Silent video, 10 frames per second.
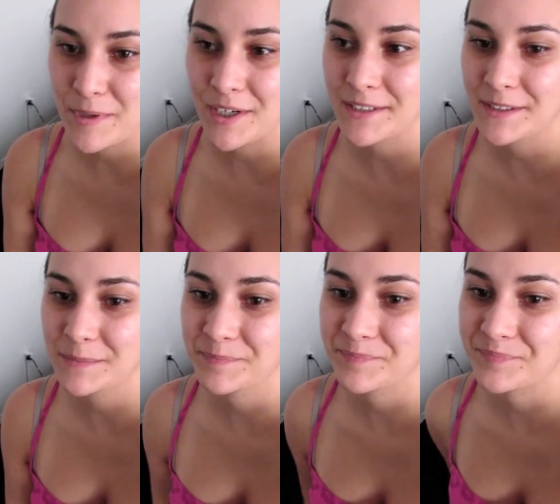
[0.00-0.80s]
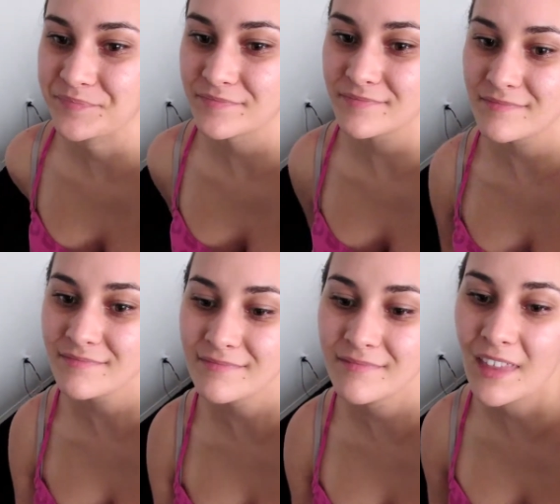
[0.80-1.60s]
but
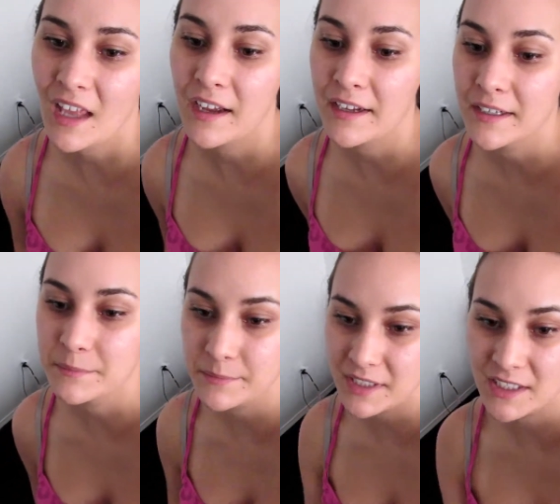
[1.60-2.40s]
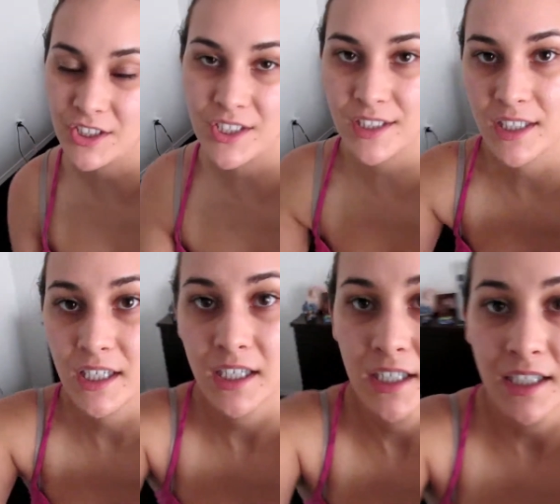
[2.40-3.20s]
I'm gonna just
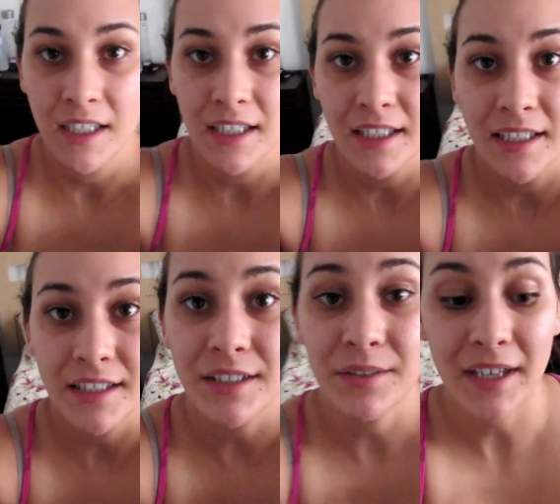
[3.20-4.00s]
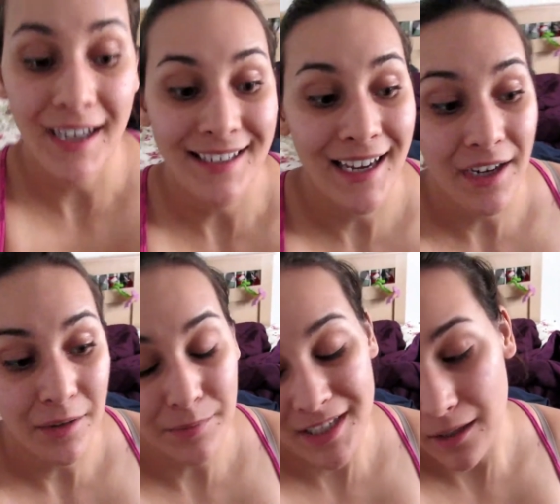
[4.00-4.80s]
do that
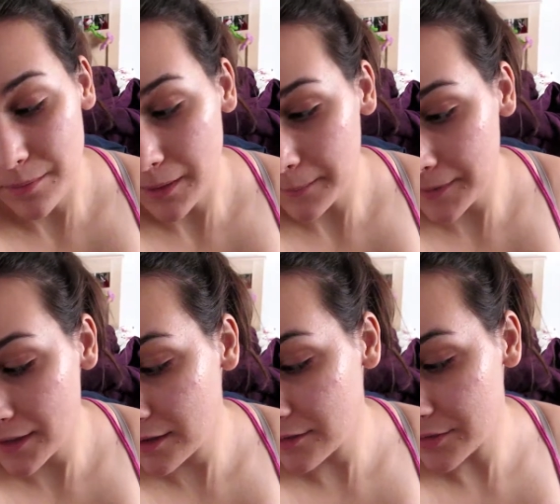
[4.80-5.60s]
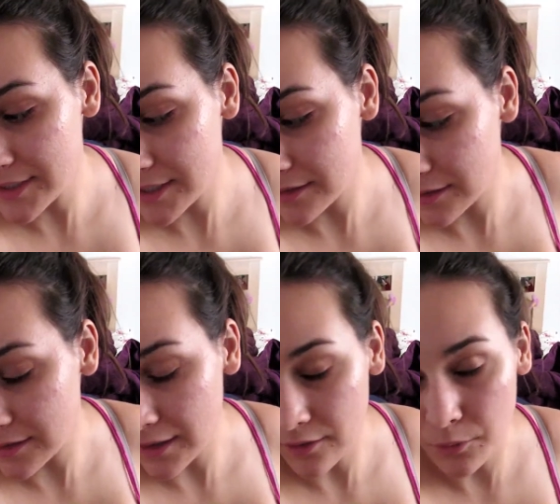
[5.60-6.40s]
now tape up the rest of the,
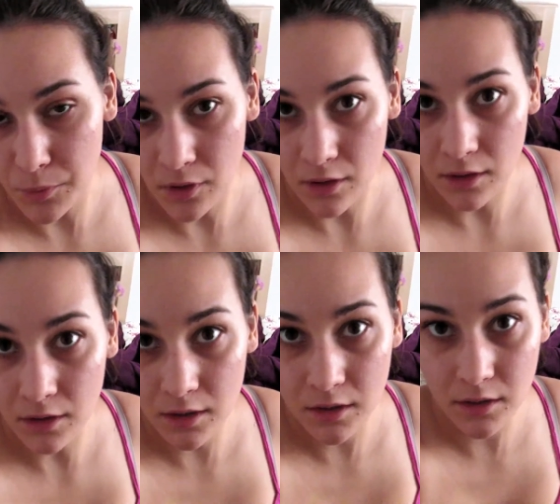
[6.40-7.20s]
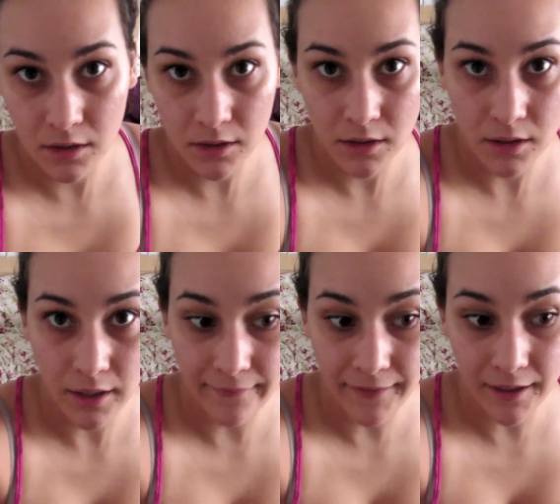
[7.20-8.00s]
the other wall
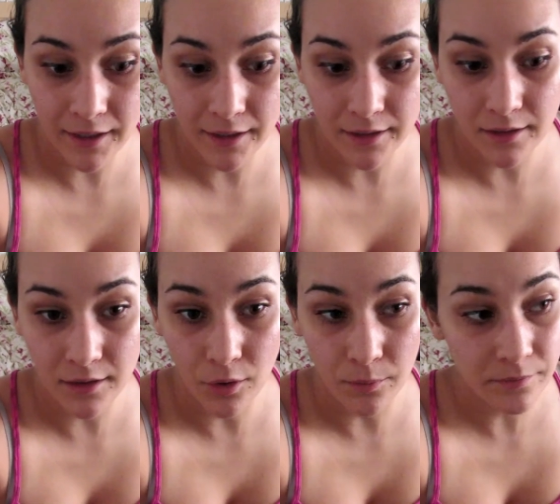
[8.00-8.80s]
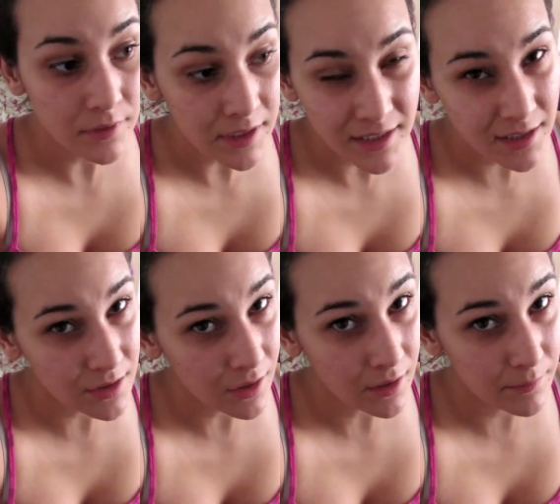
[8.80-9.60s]
and then hopefully
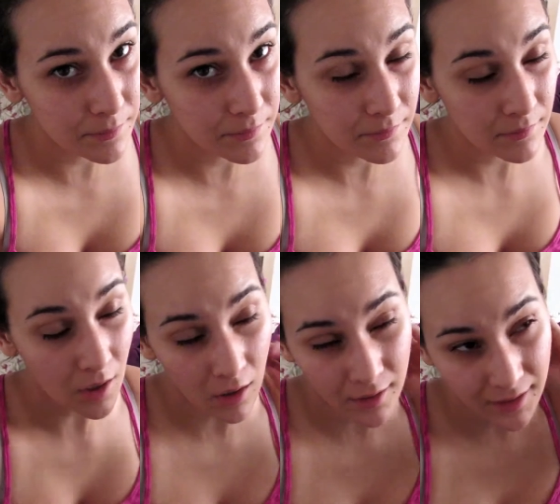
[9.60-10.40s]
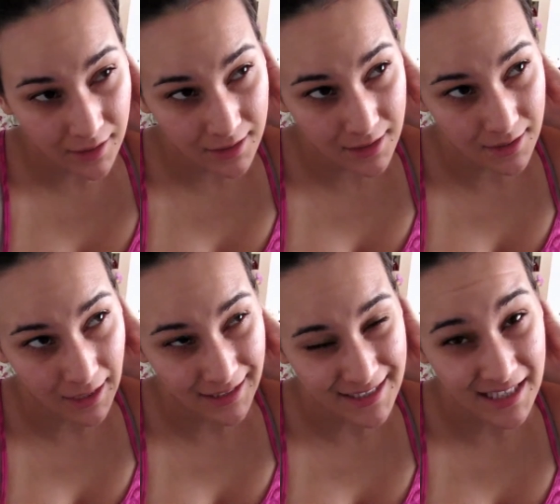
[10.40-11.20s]
start on it.
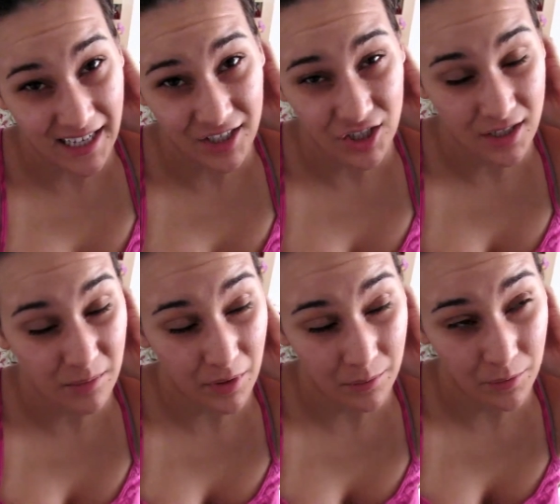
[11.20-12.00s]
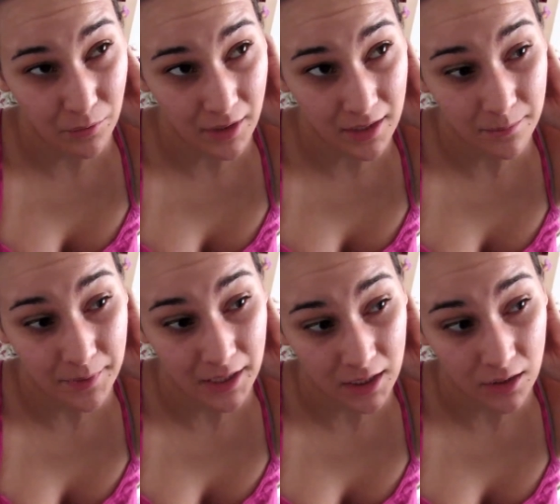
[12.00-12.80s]
At least the edges. I probably won't end up
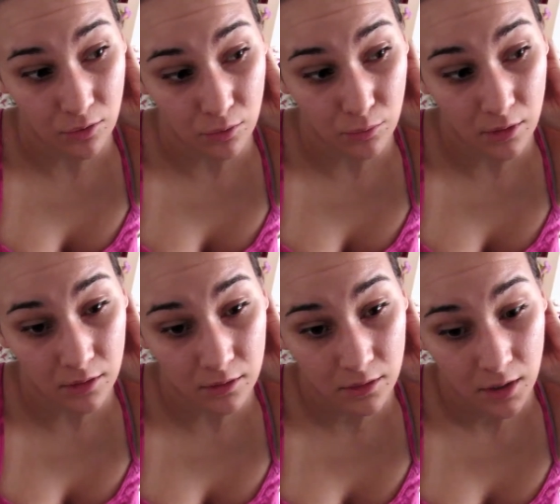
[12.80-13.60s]
painting the whole wall.